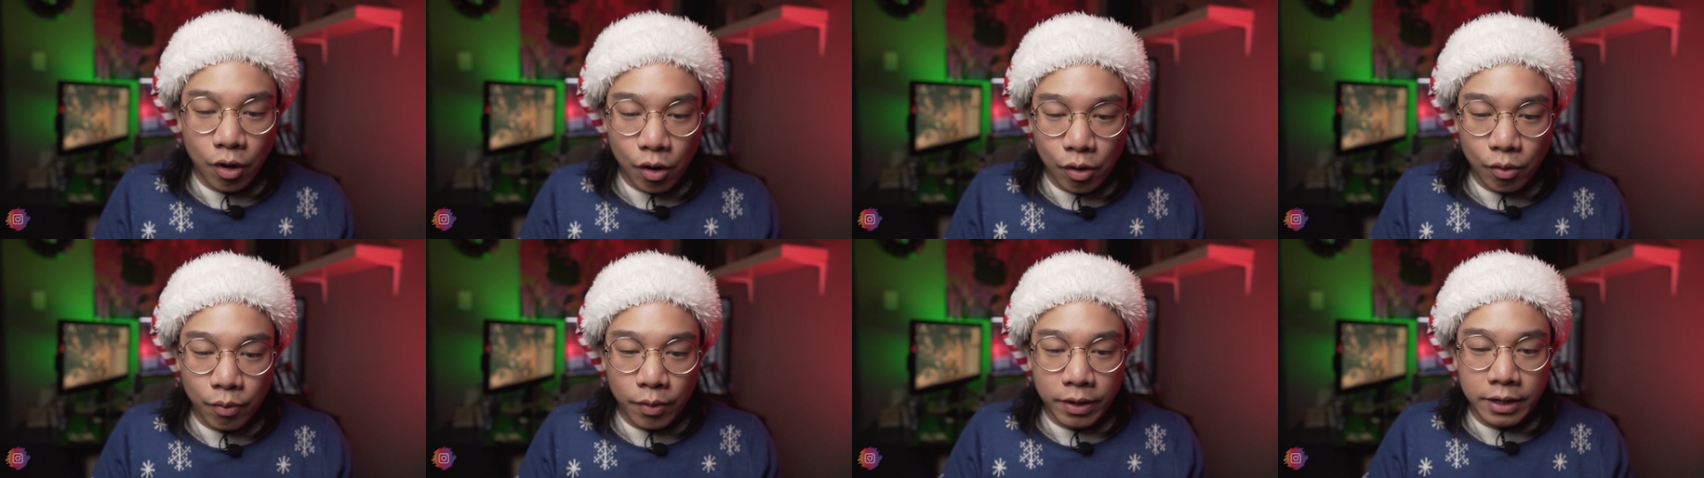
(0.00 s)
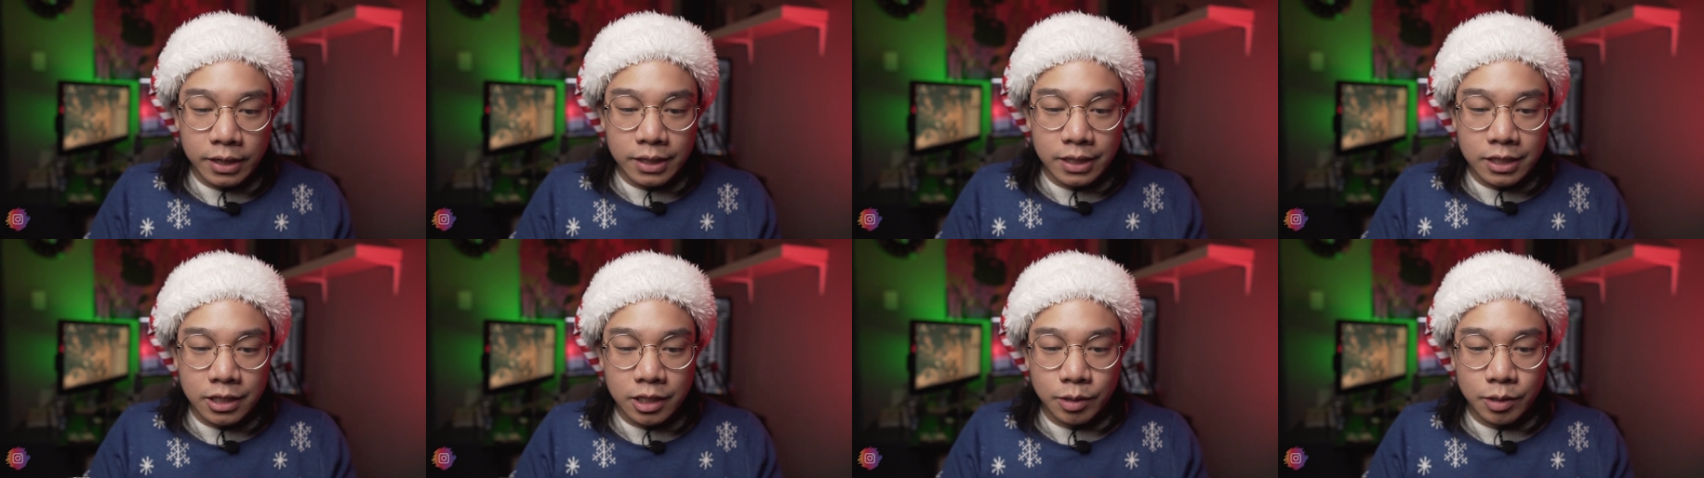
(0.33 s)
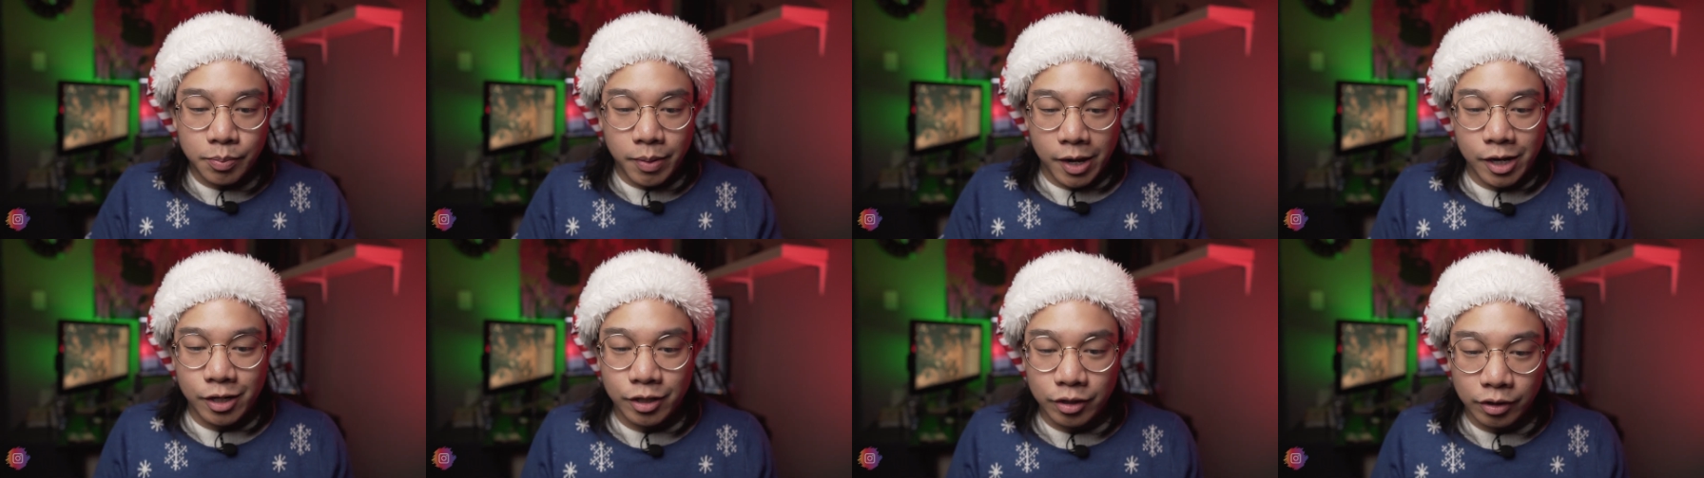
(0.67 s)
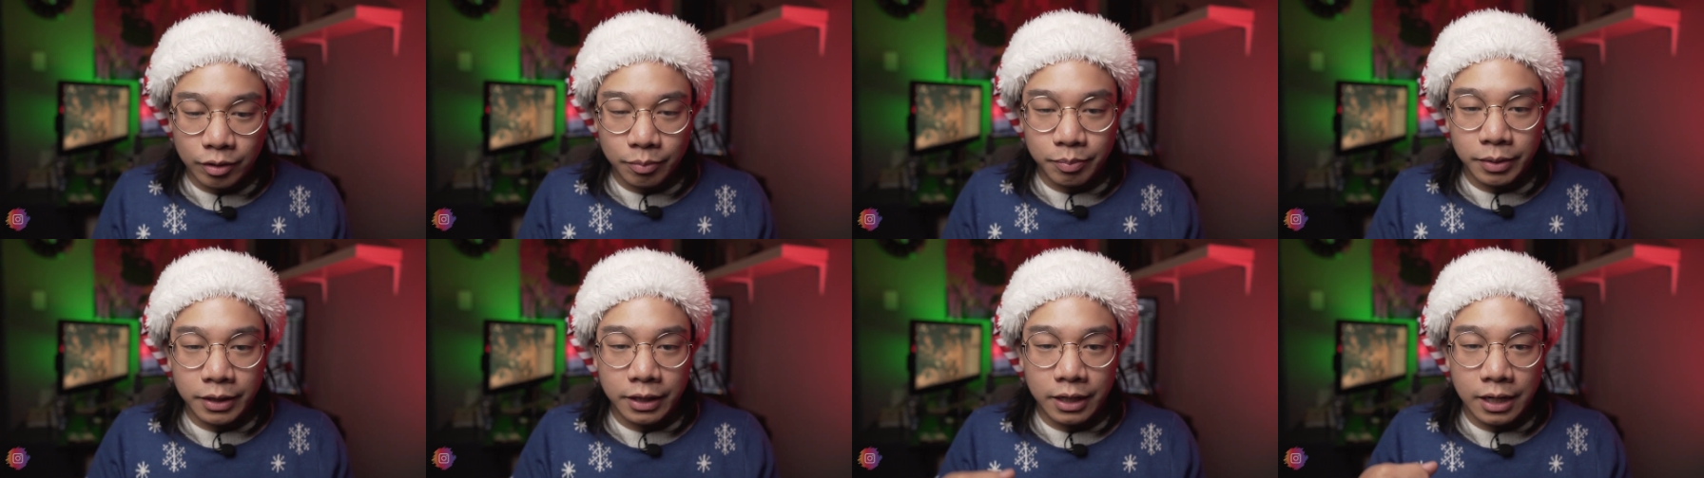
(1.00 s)
always
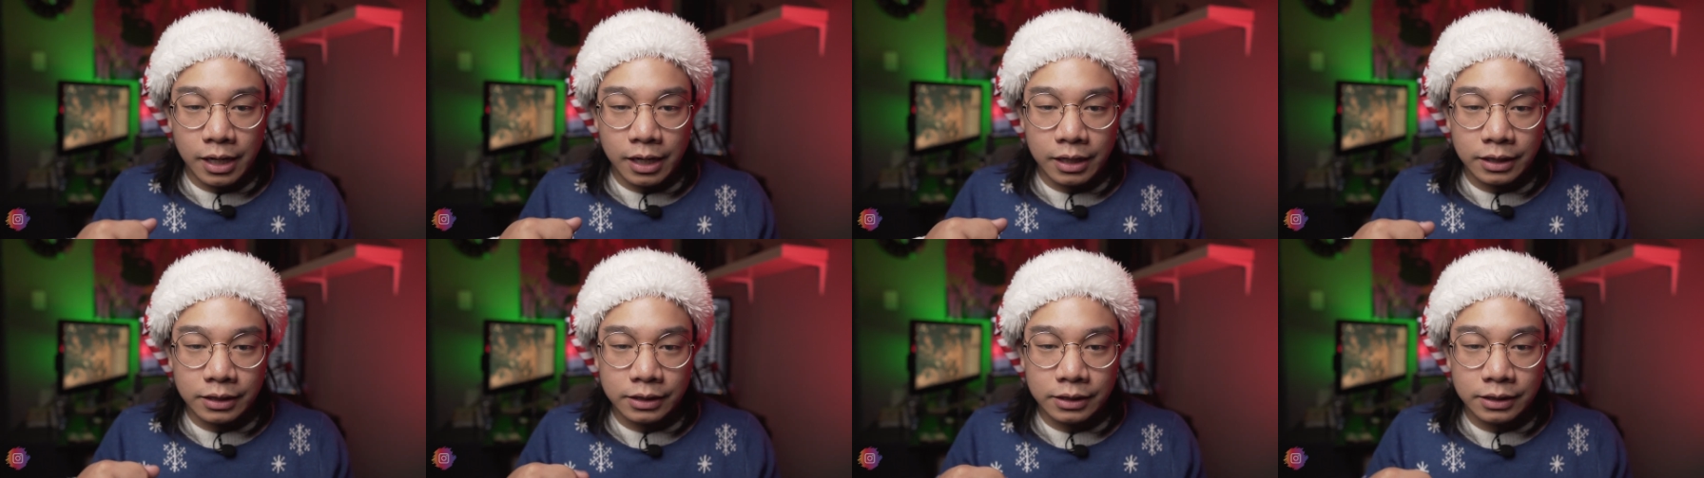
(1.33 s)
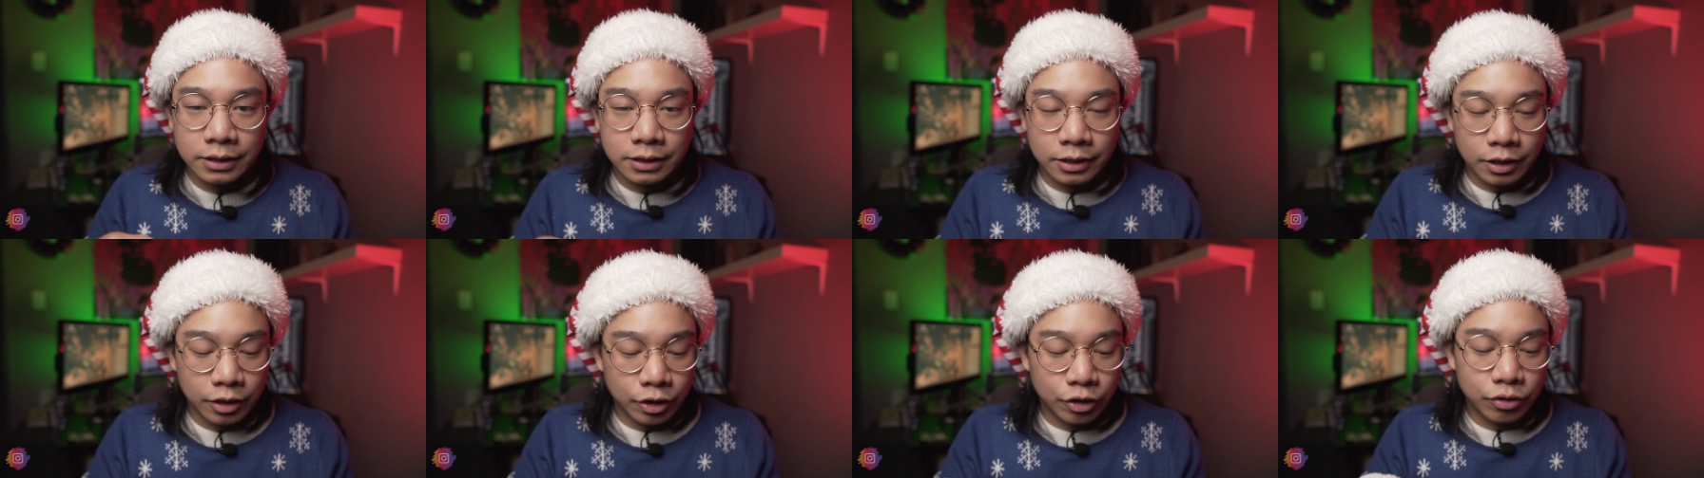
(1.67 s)
special because